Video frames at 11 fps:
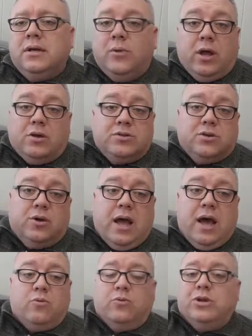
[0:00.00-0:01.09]
We also
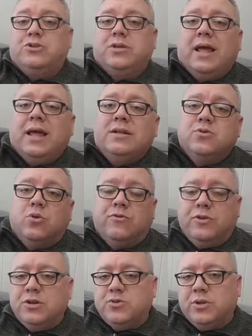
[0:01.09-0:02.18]
outreach at Ann's
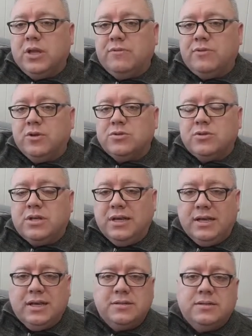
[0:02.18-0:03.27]
Orphanage. We love those
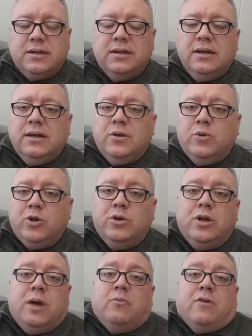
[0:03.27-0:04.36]
kids, and we do a
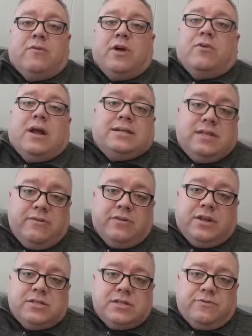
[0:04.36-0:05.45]
number of other activities.